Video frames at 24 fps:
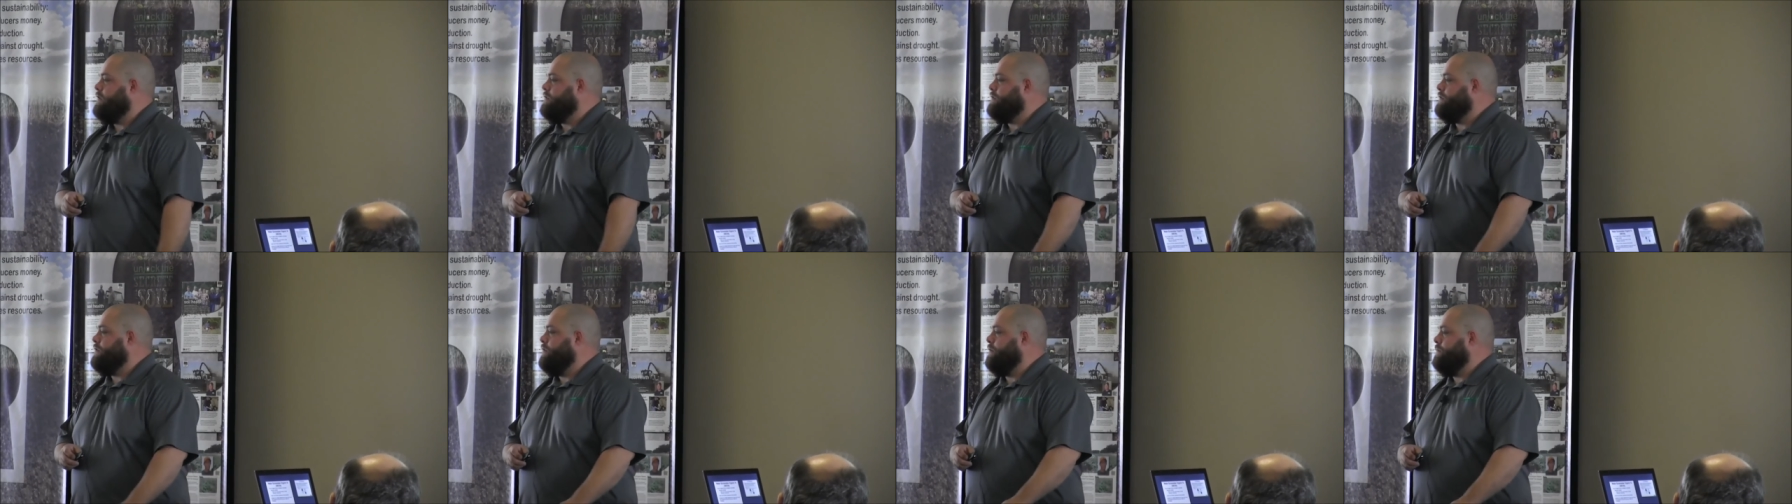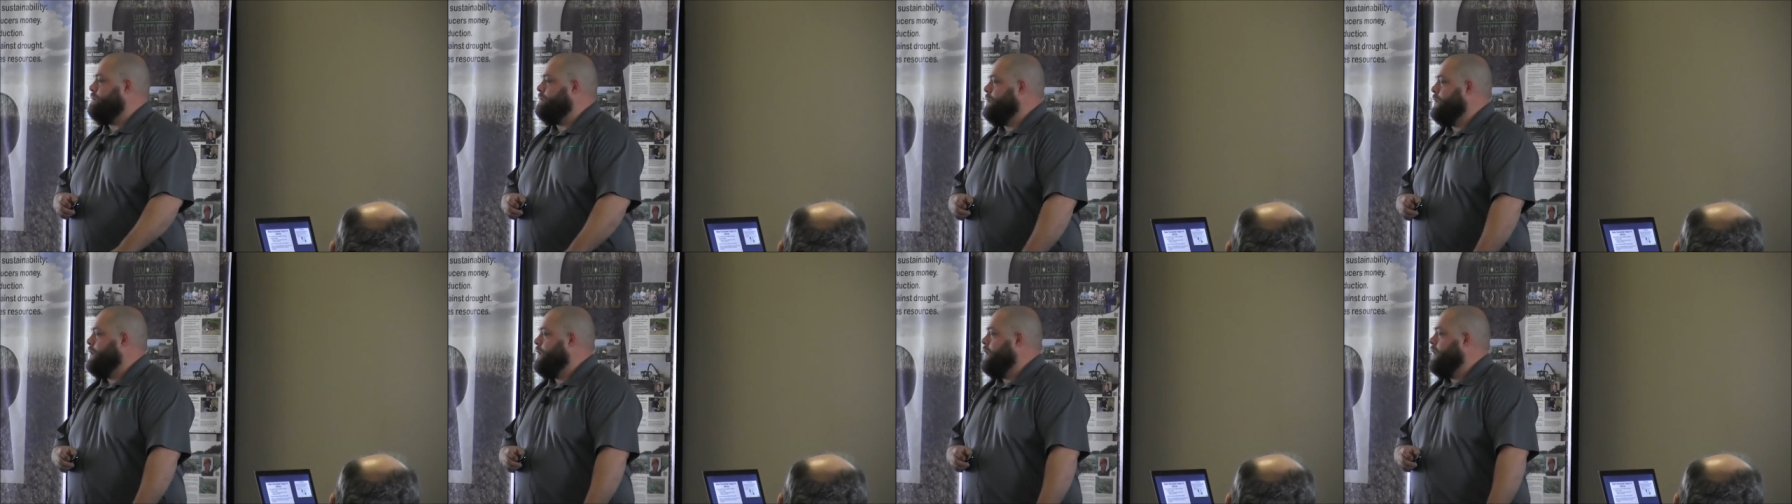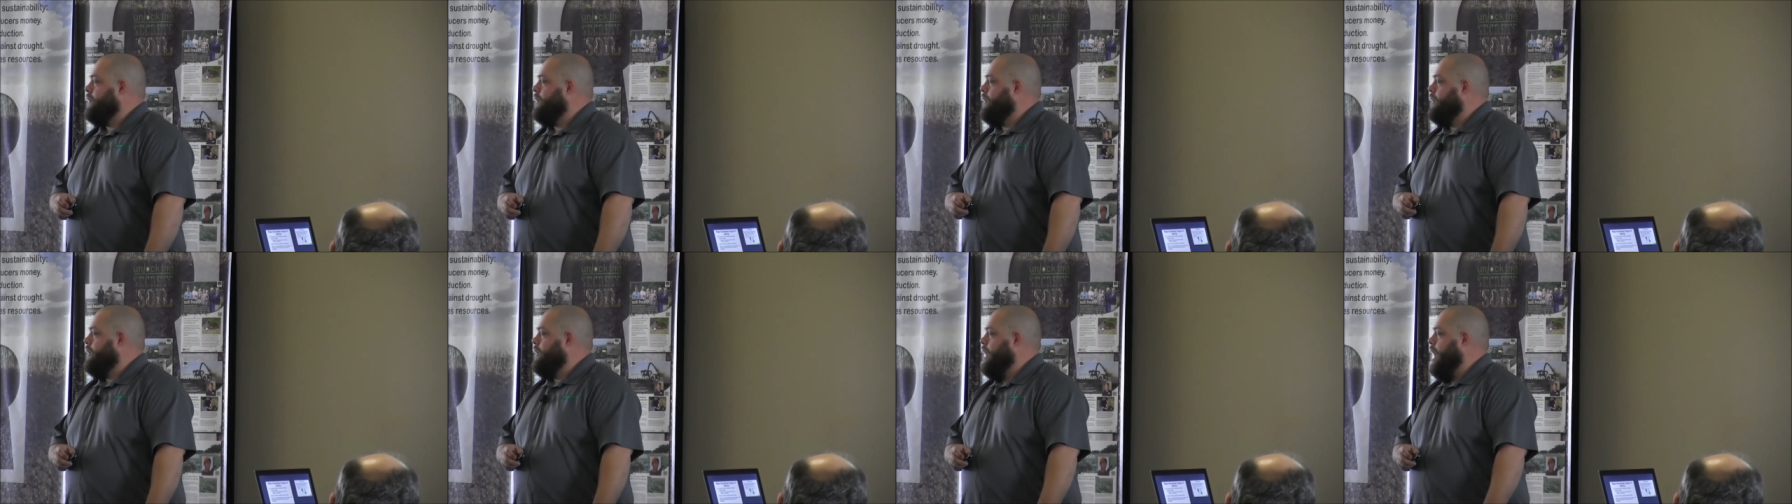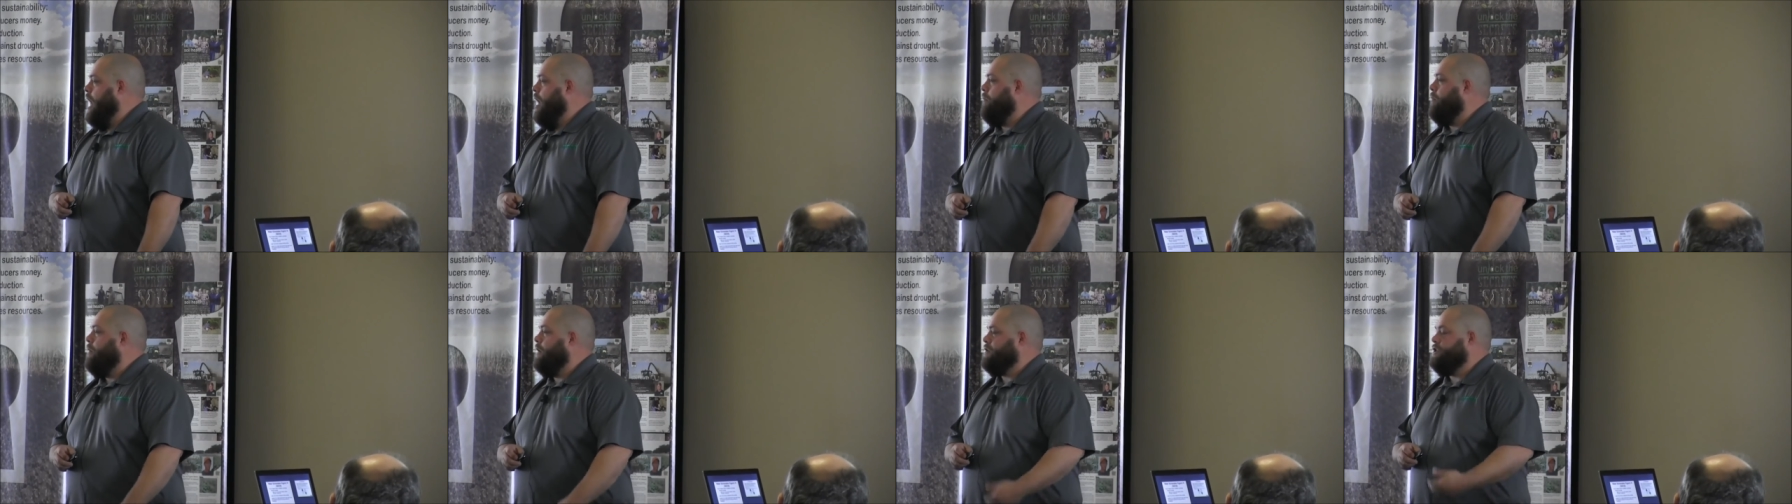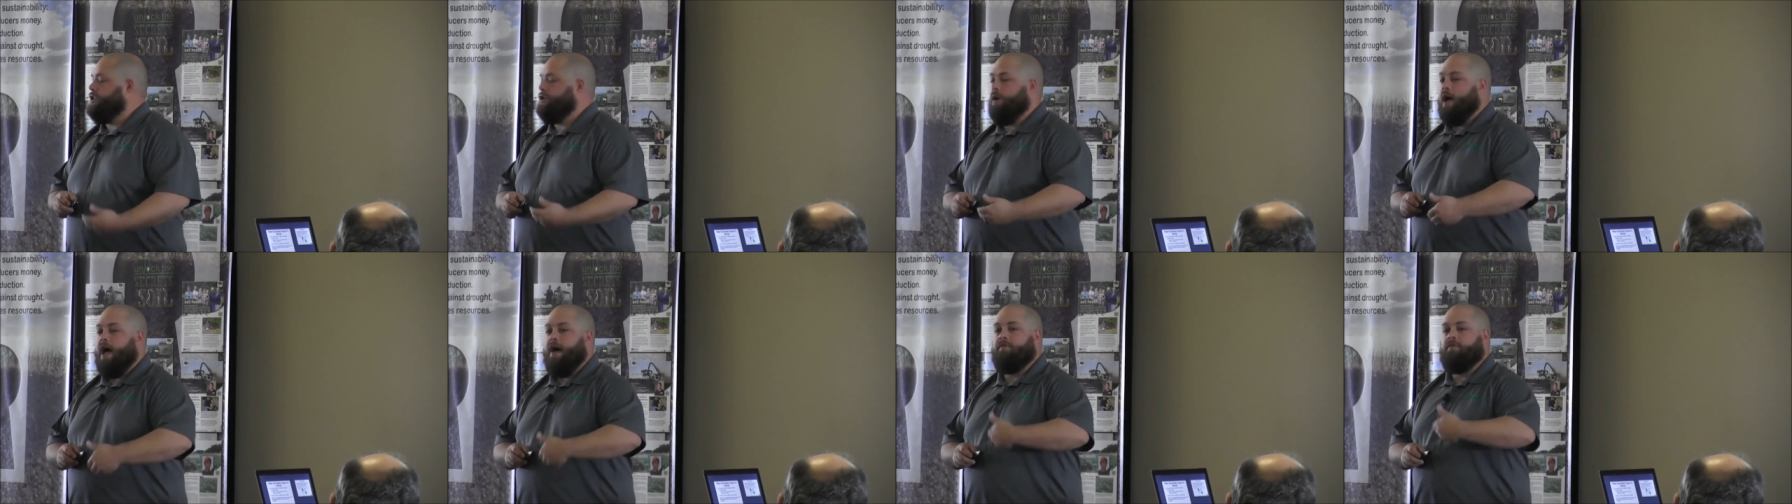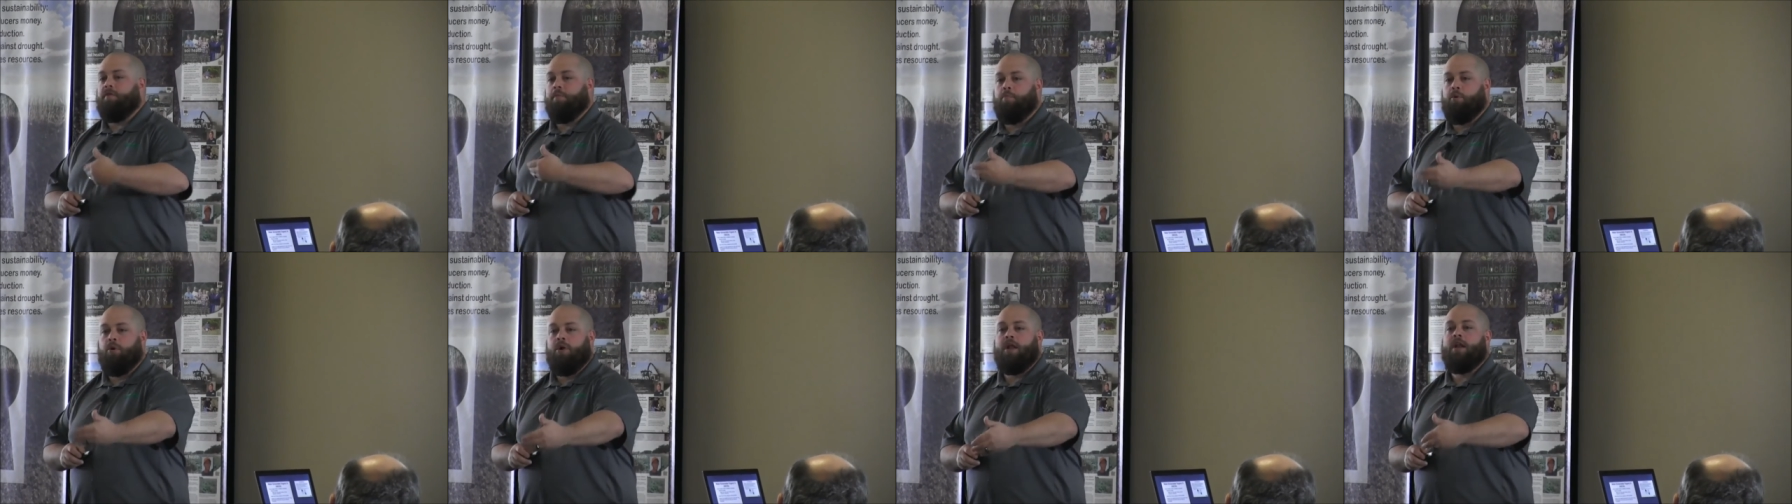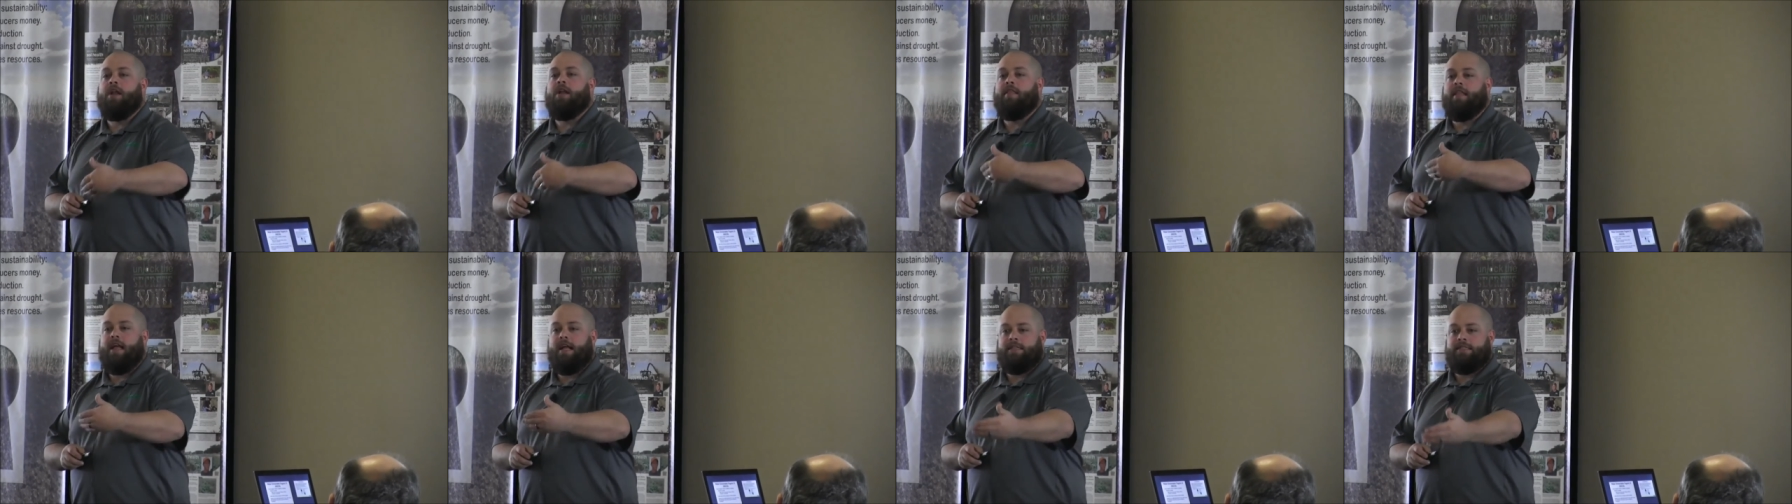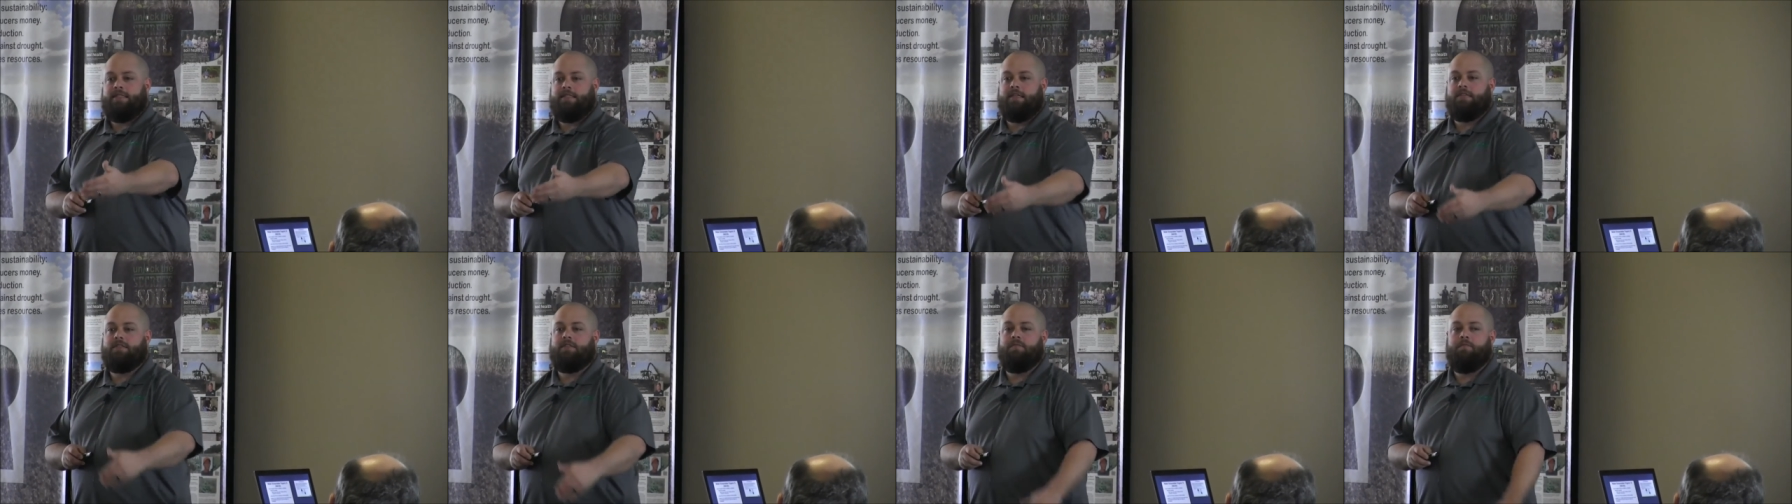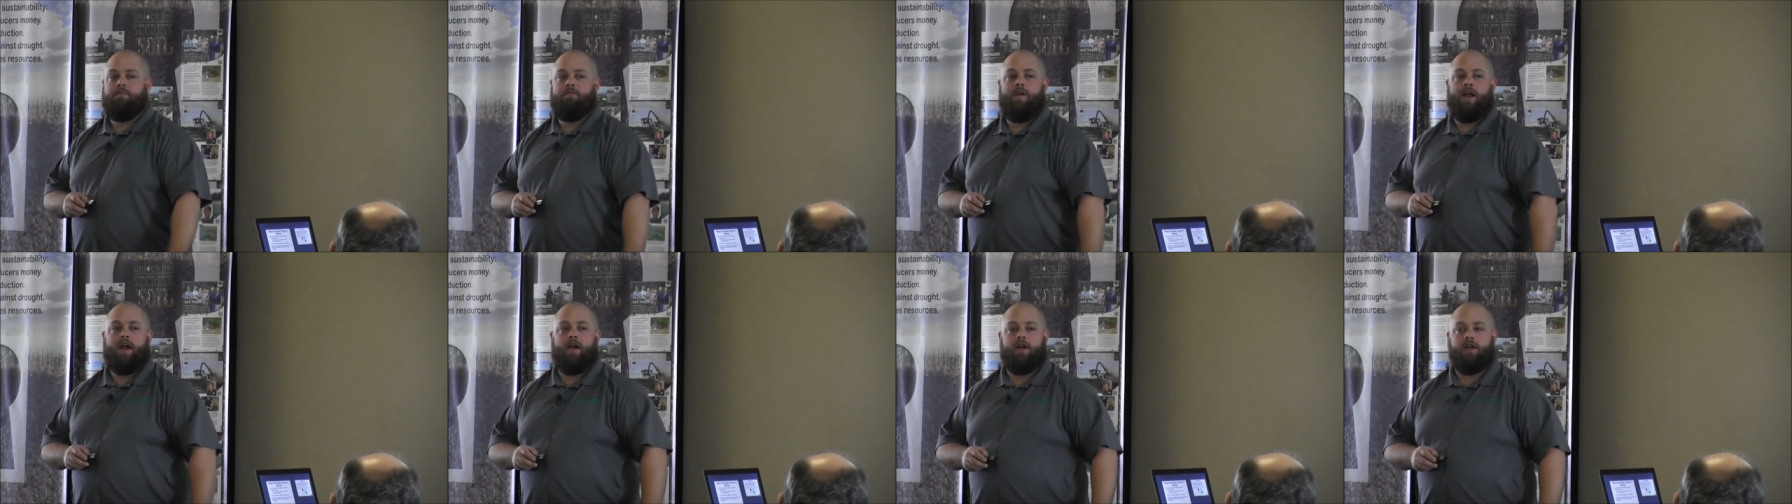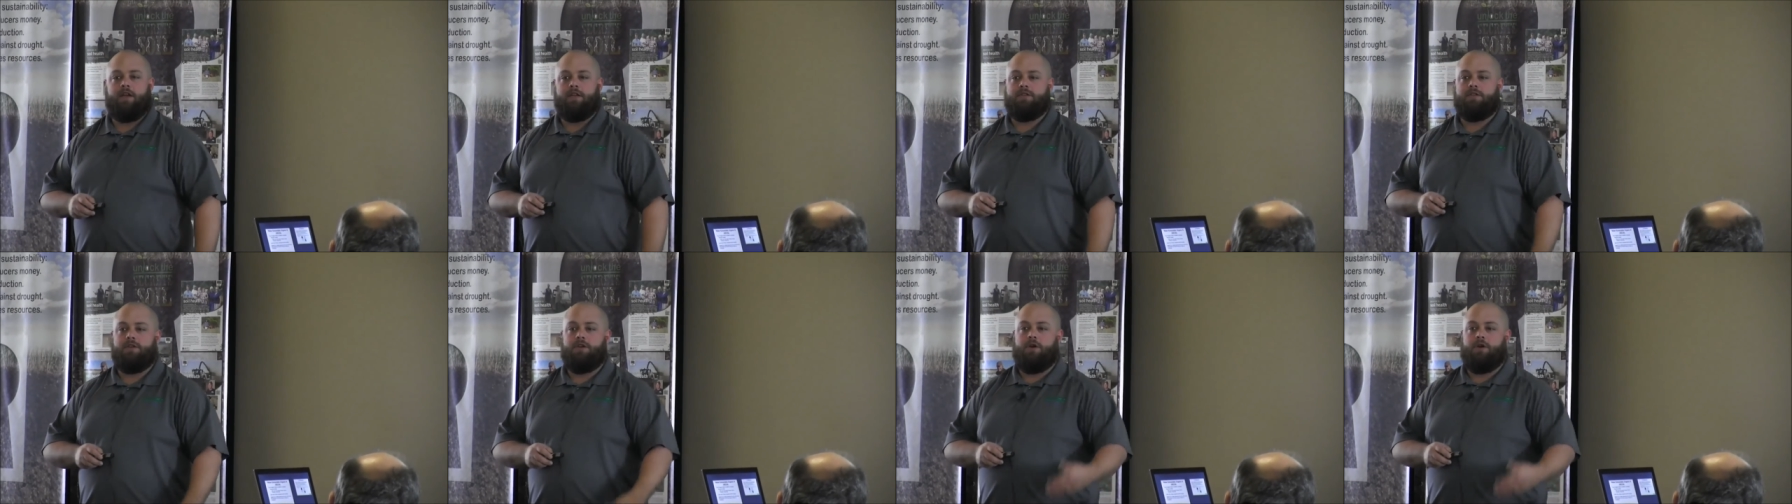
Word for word: So. How much you have to put into that system varies.